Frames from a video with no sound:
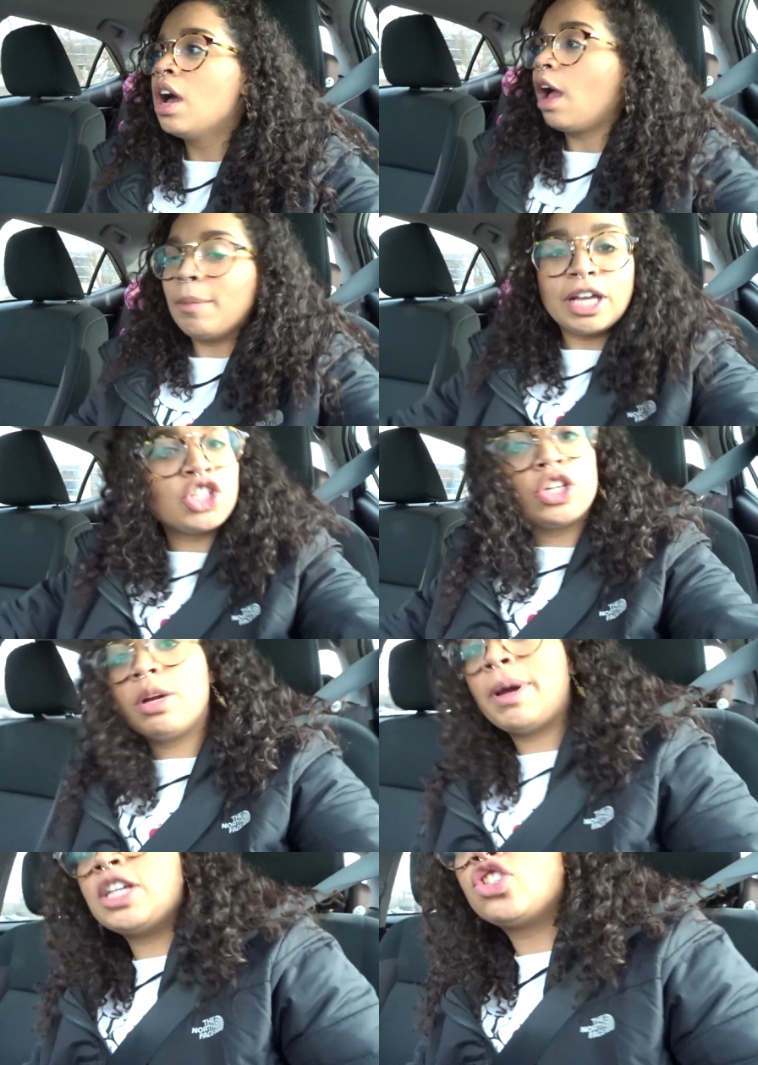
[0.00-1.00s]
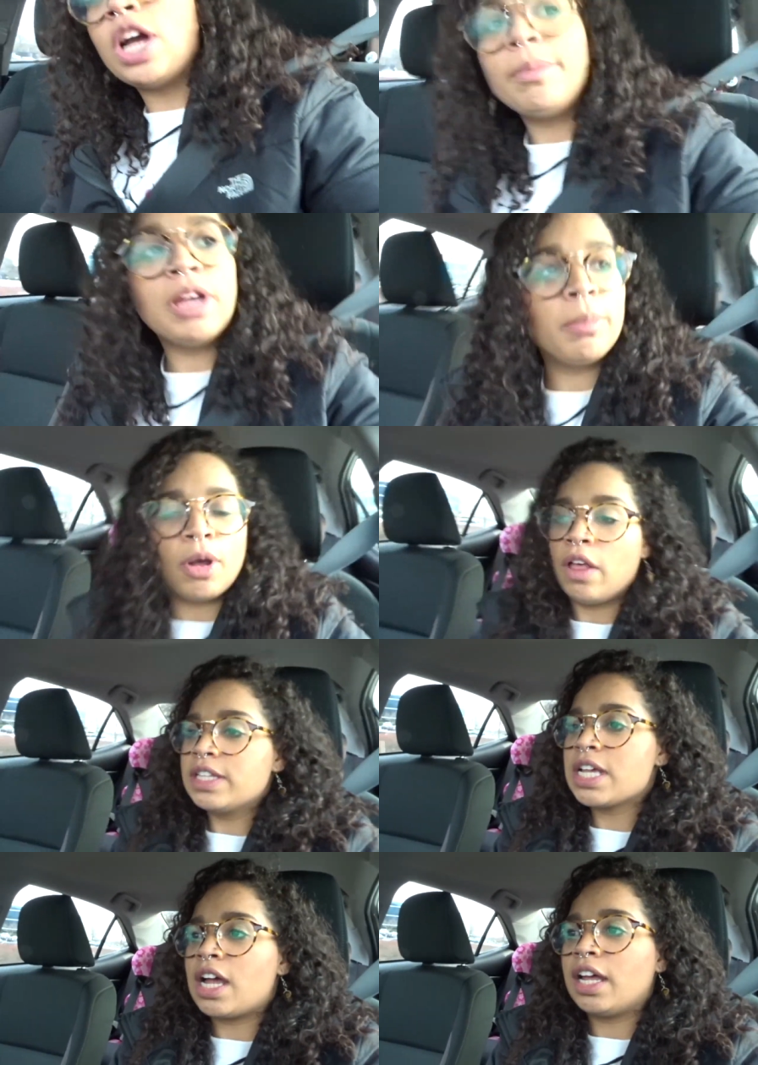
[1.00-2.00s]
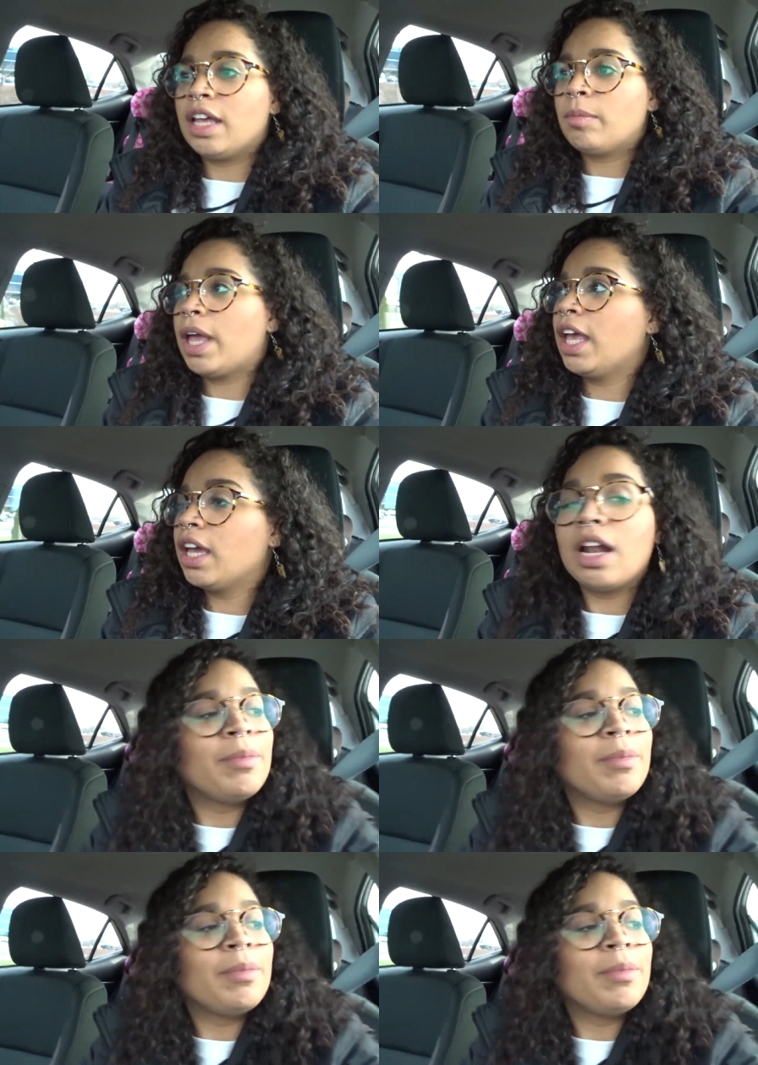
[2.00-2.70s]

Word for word: I'm making sure everybody's strapped up all the time, and